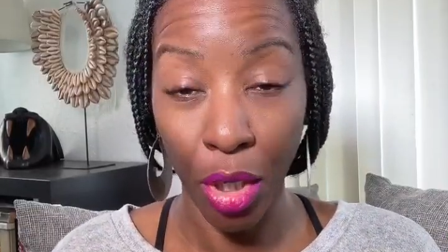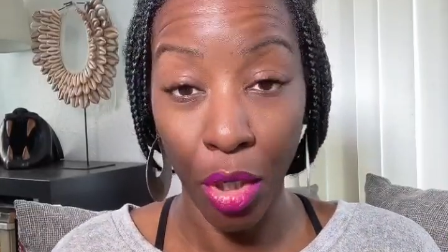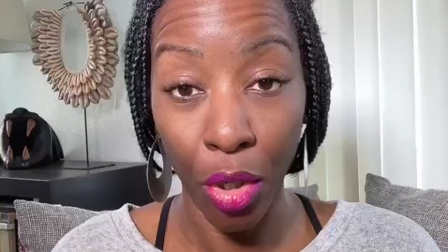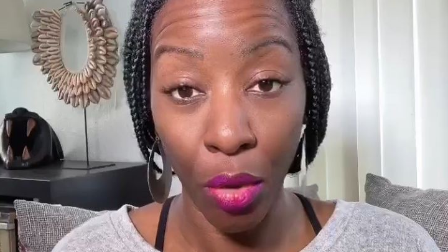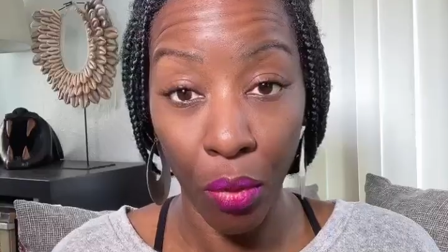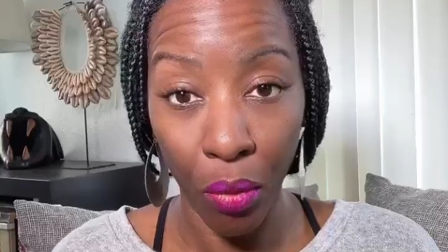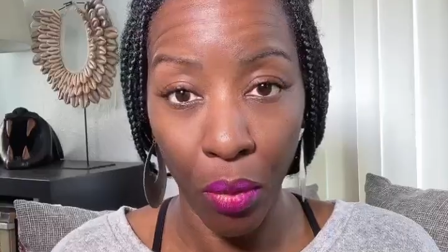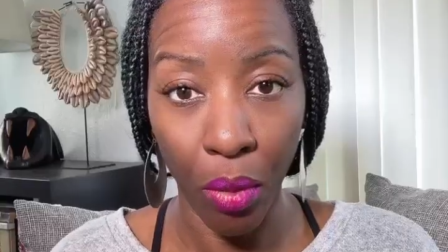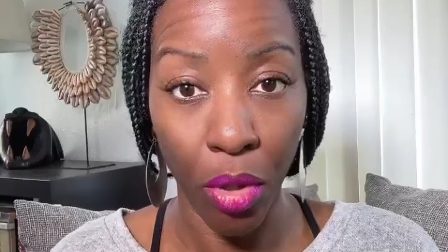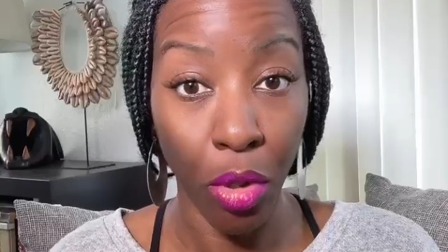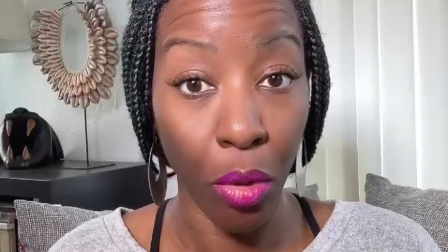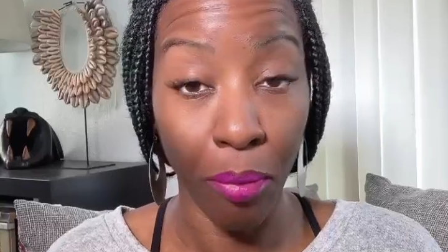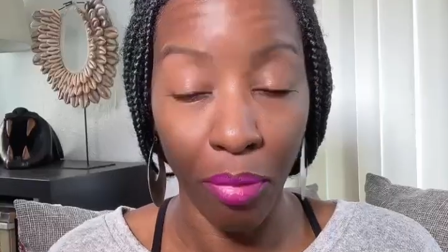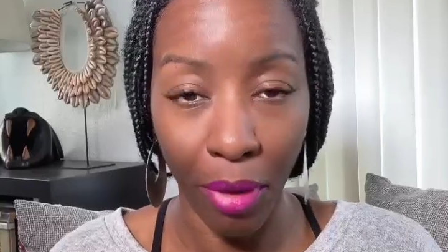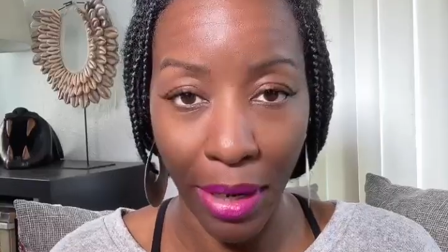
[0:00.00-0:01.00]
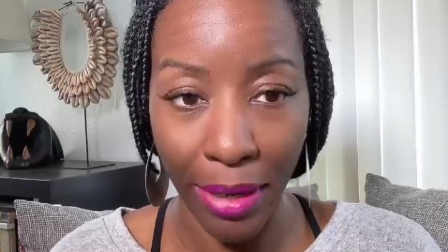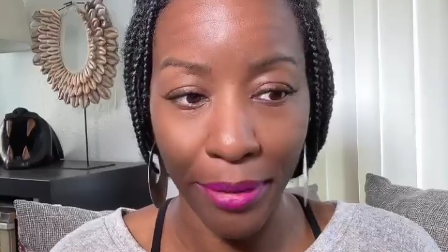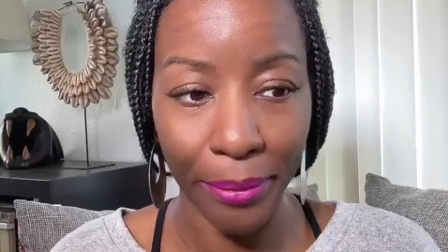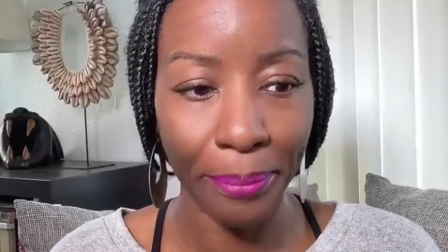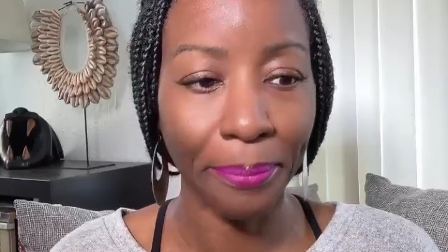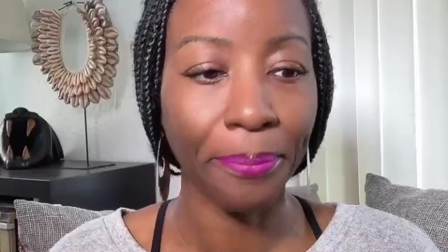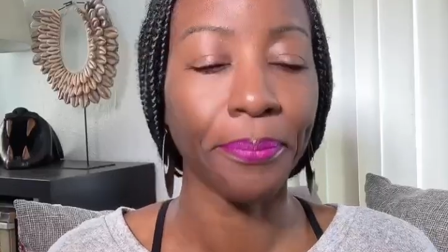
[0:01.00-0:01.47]
your brand.
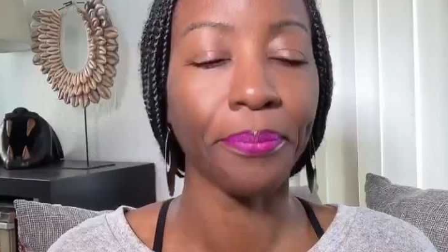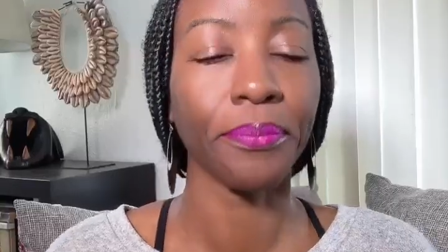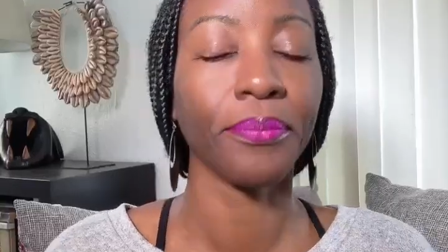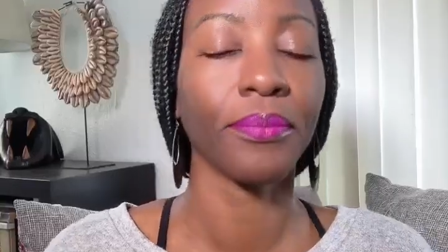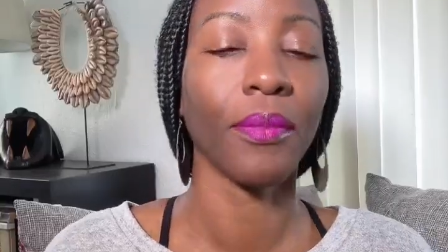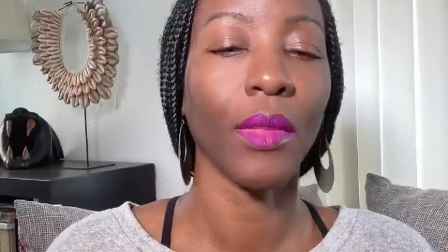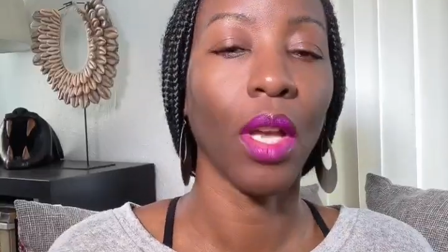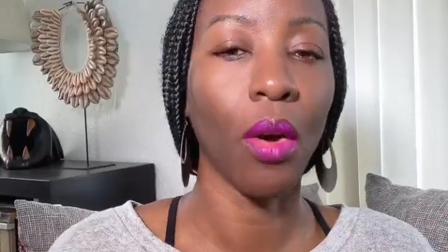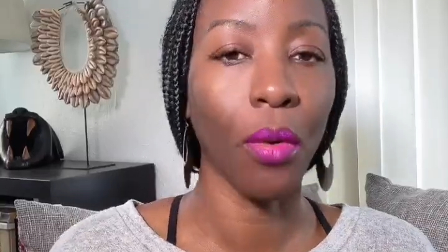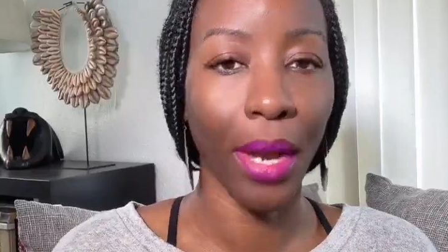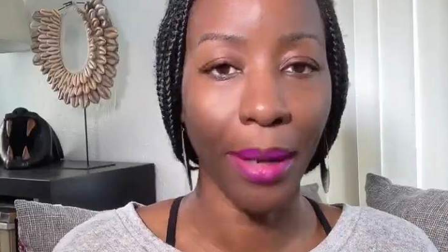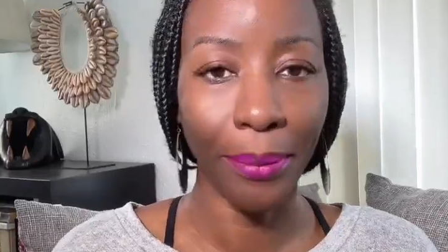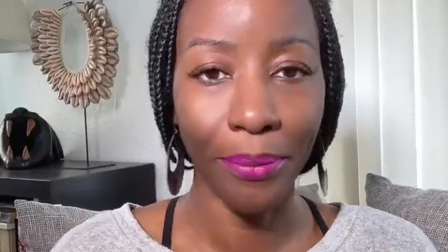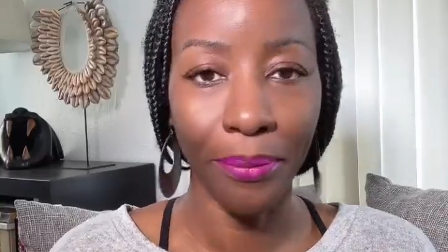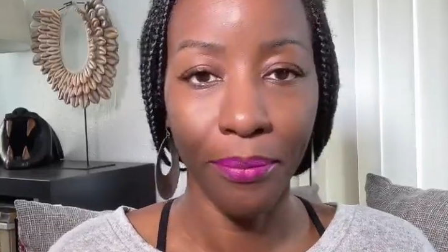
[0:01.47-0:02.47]
Okay.